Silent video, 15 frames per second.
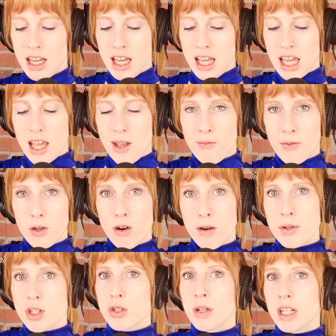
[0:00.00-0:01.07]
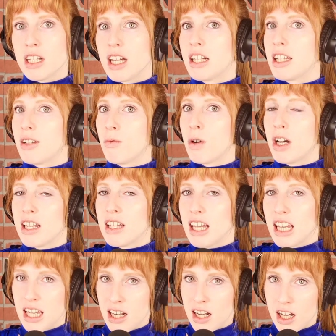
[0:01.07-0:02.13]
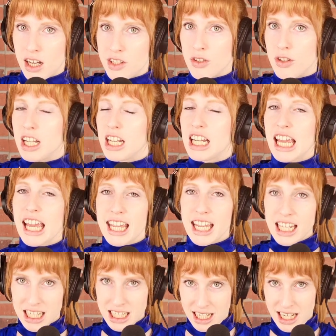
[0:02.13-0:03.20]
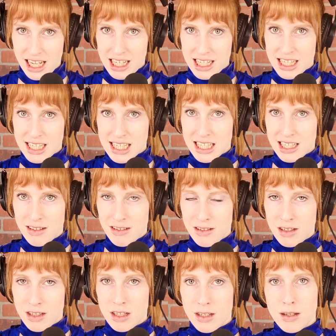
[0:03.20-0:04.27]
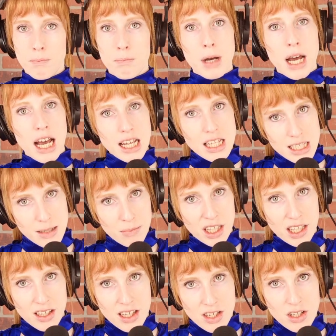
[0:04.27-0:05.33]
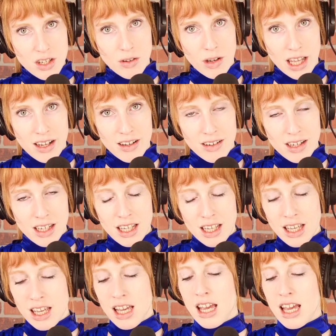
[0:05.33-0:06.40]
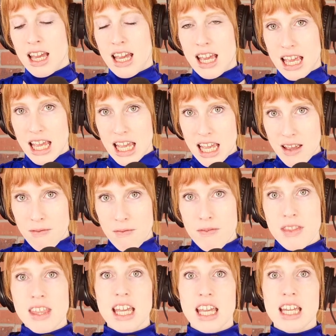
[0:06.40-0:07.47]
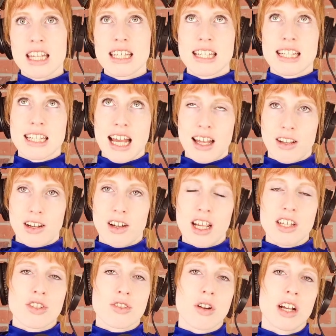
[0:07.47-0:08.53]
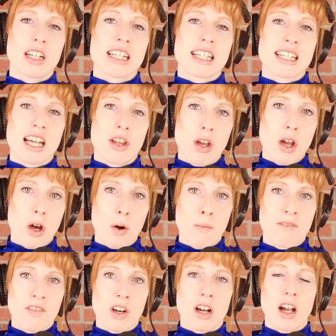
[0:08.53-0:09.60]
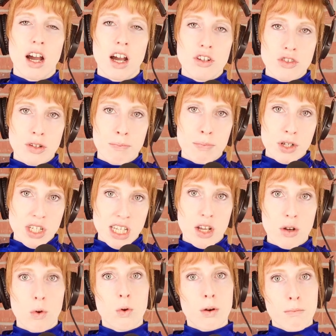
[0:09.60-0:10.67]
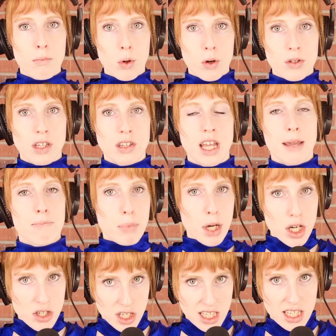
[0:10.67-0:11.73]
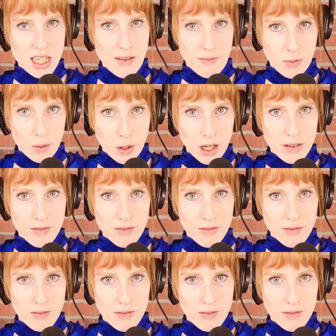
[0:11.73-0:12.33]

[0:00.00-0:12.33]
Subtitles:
If you're between 91 and 180 days, possibly can do it. If the seller is trying to sell the home for 100% or more than they purchased it for,